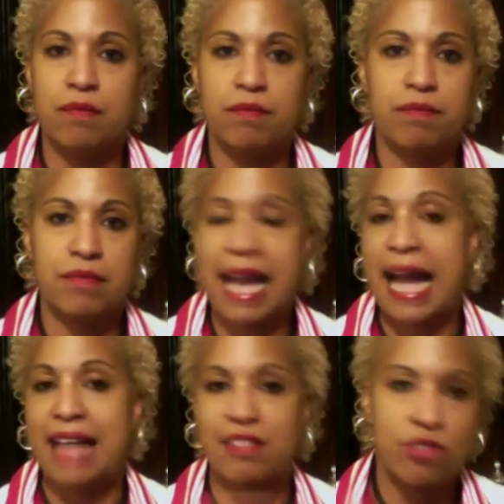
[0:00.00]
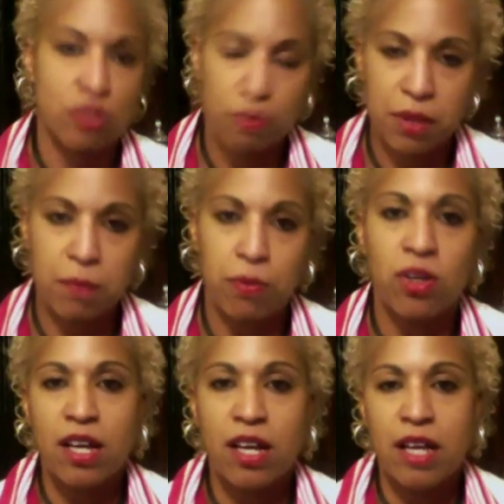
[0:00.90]
tasks to people,
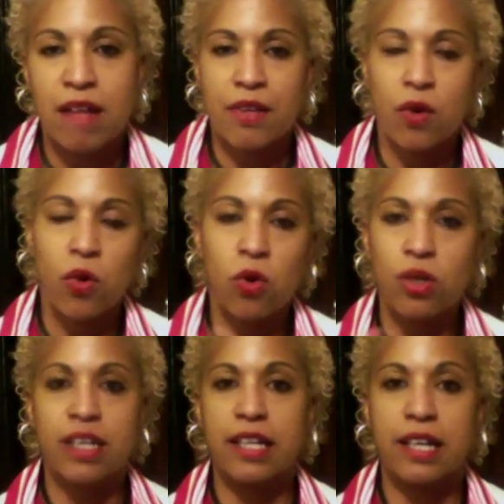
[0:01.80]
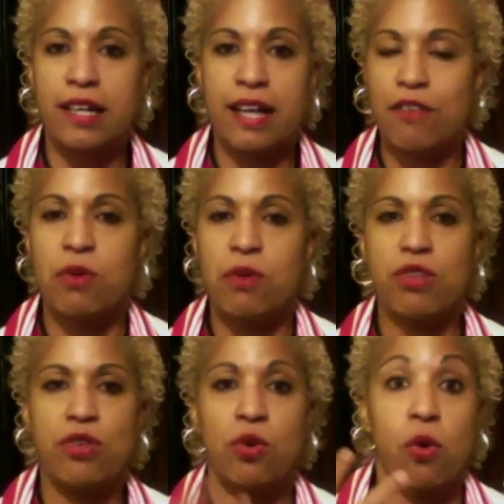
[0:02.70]
hoarding, everywhere that
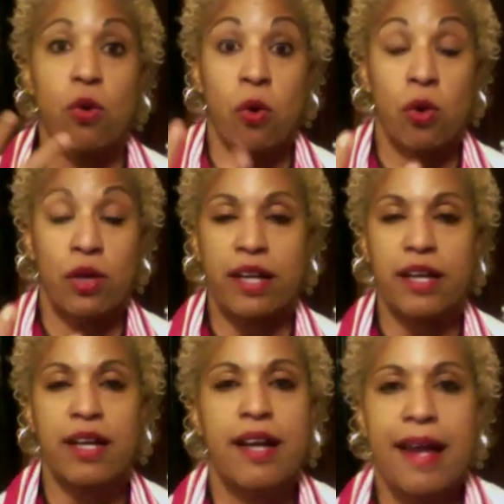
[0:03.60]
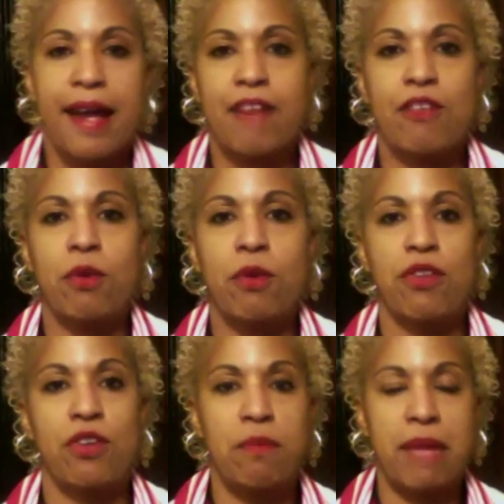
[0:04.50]
you're hoarding and everywhere that
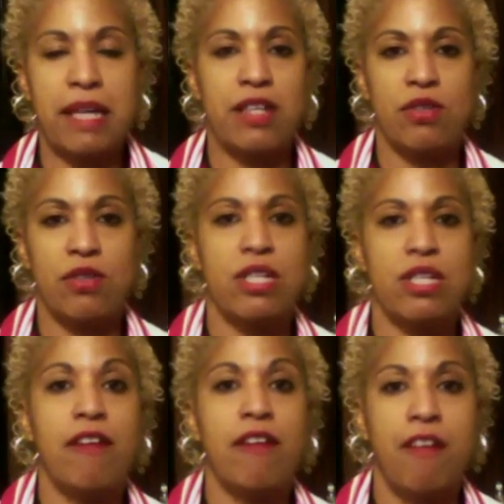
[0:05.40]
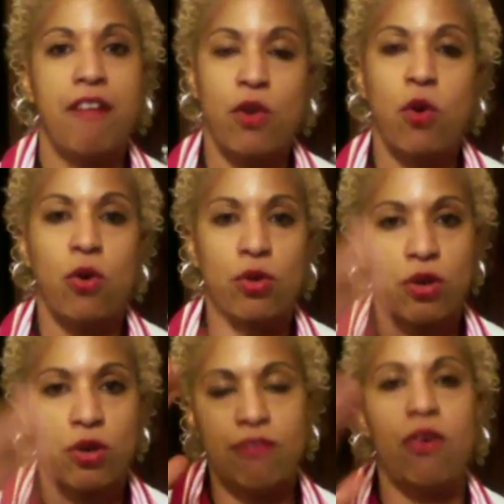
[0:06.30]
you're making yourself the hoarder
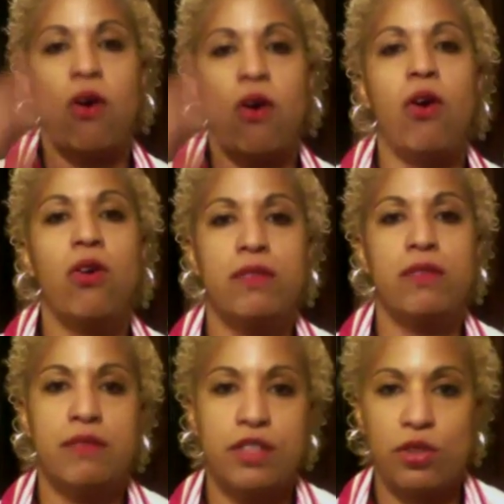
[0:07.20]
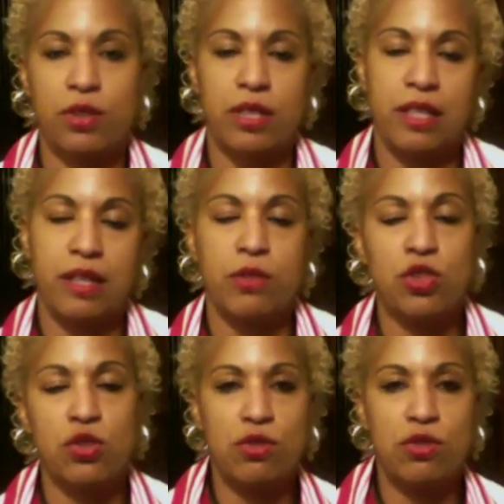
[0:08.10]
of all eternity, would
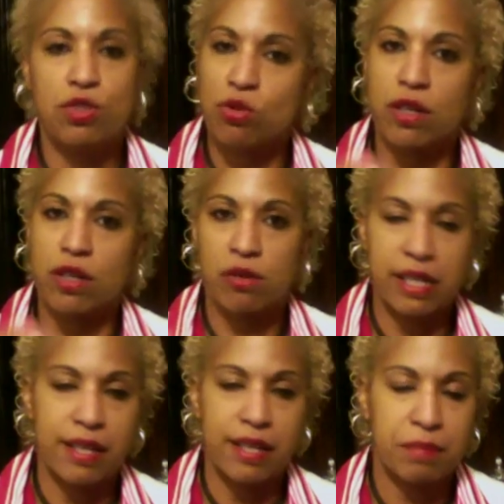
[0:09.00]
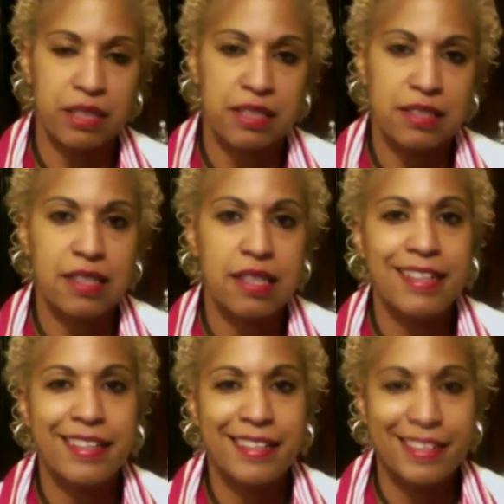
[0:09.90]
you just join and create that, please?
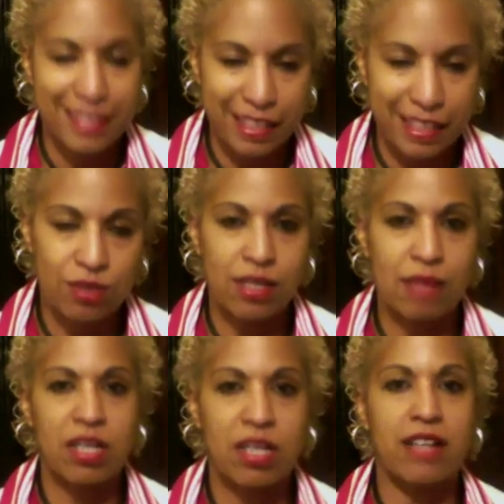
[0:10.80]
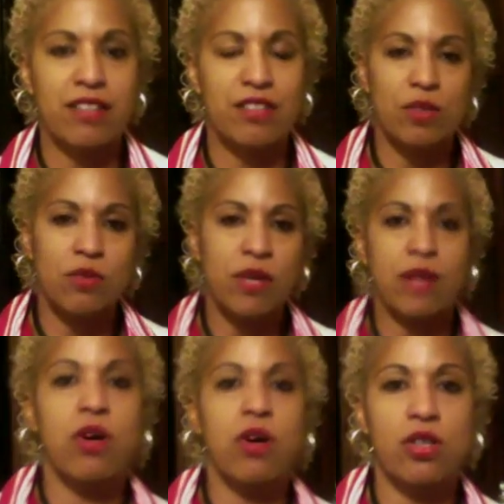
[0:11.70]
Thank you. Times a godzillion, right and
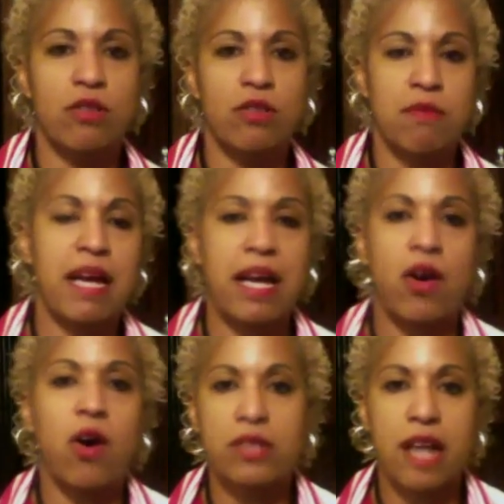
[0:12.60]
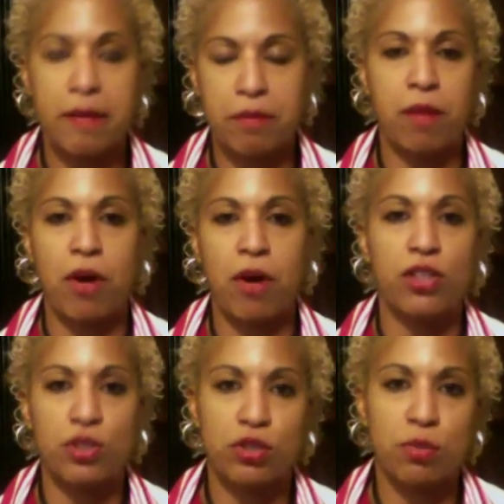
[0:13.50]
wrong, good and bad, all nine, pod, poc,
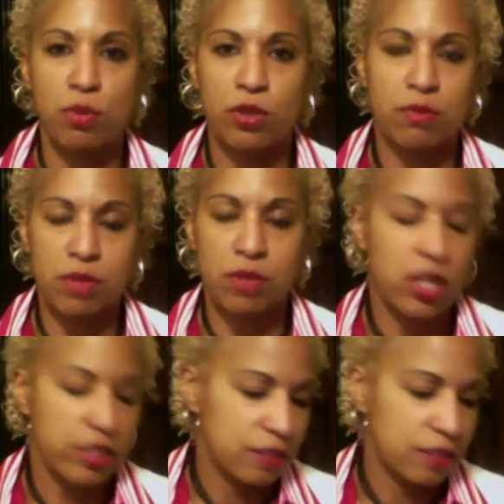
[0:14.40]
shorts, boys, and beyonds.